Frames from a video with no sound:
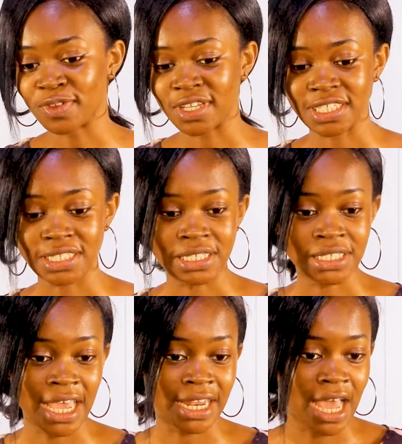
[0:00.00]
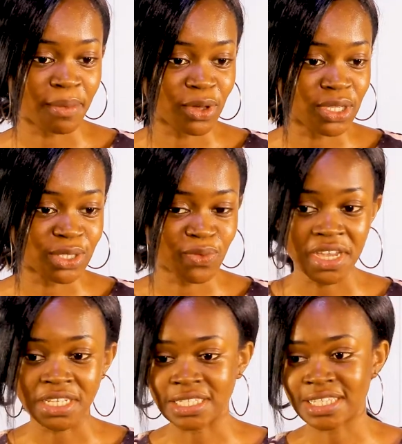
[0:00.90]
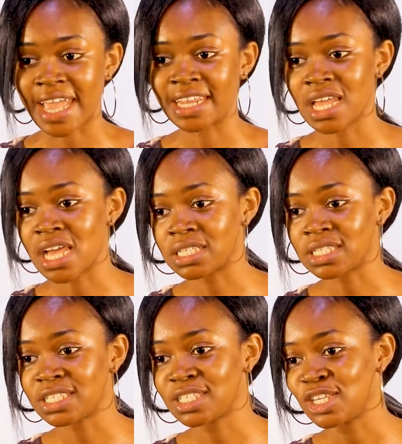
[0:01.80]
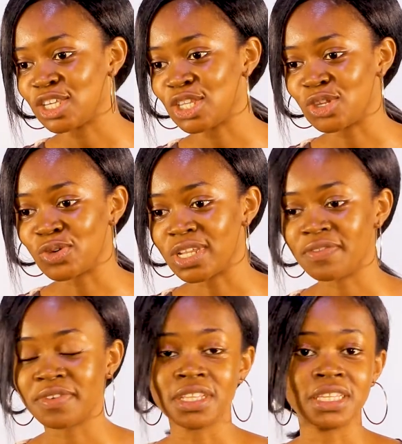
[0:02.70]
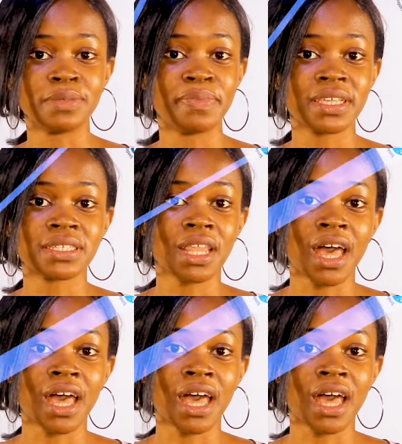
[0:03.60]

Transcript: his designer, because he's wearing designers, you know, living his best